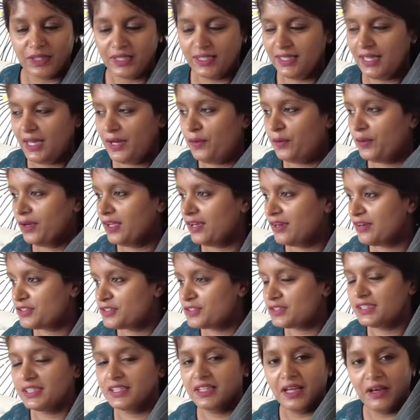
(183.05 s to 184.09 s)
Okay, yav color
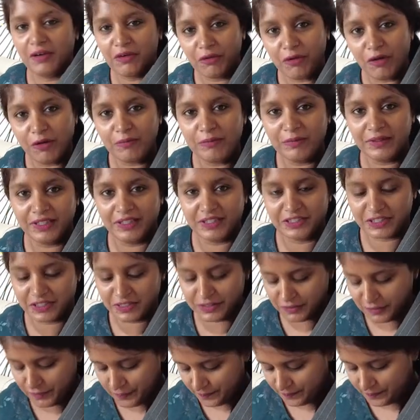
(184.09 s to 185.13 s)
jothege yav
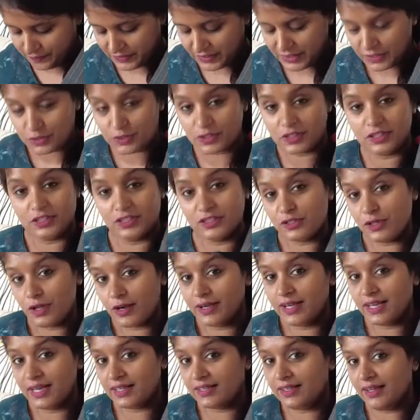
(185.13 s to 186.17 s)
combination nu. So this is
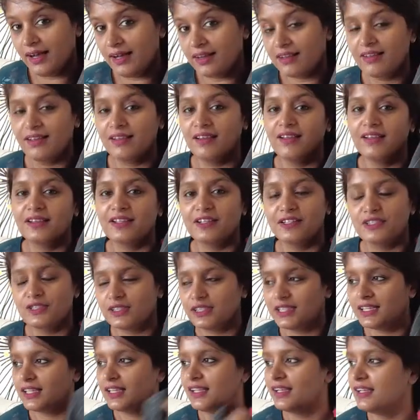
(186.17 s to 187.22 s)
already a dark color. Idur
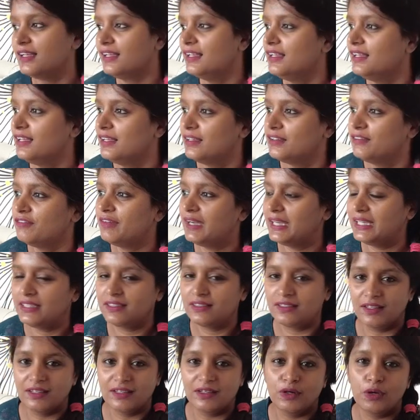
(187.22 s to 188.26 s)
jothege
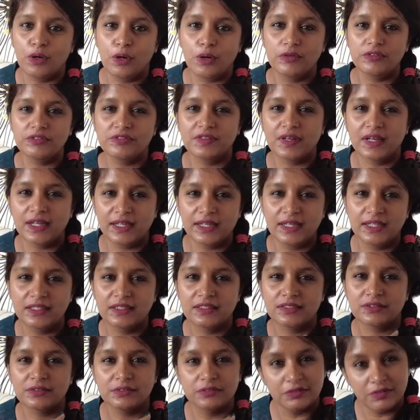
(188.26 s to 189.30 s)
white color, off white,
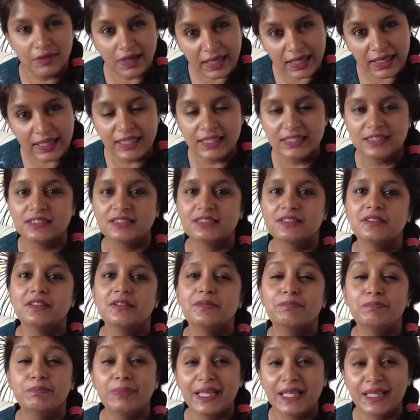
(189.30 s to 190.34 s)
whites,
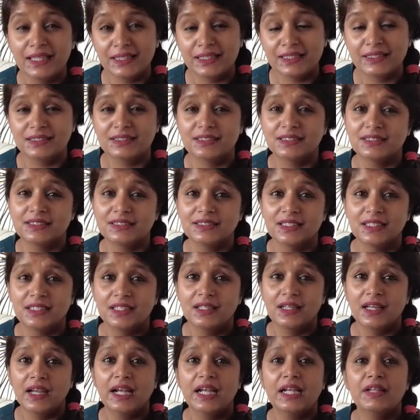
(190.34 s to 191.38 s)
pinks
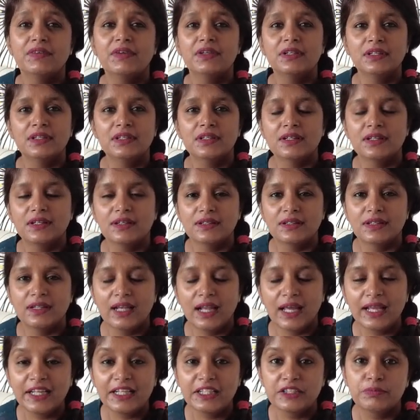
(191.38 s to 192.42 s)
and even
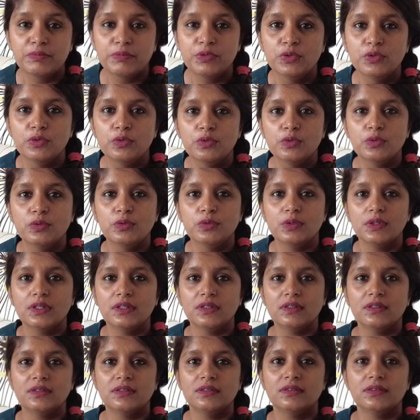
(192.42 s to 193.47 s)
light blue
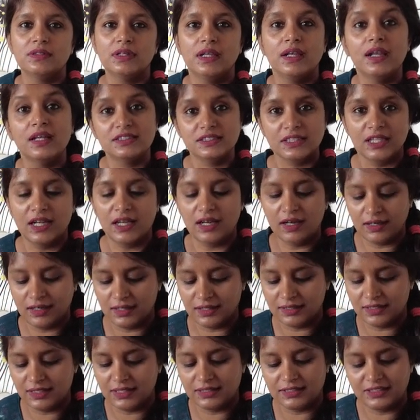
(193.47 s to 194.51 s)
ella chana
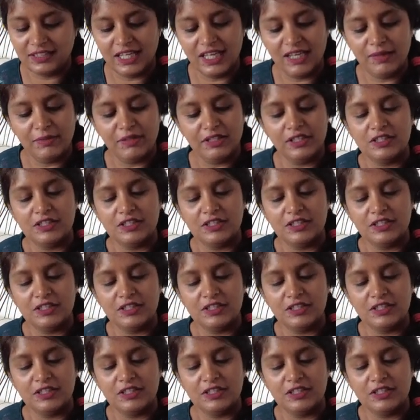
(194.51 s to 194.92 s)
kanate same.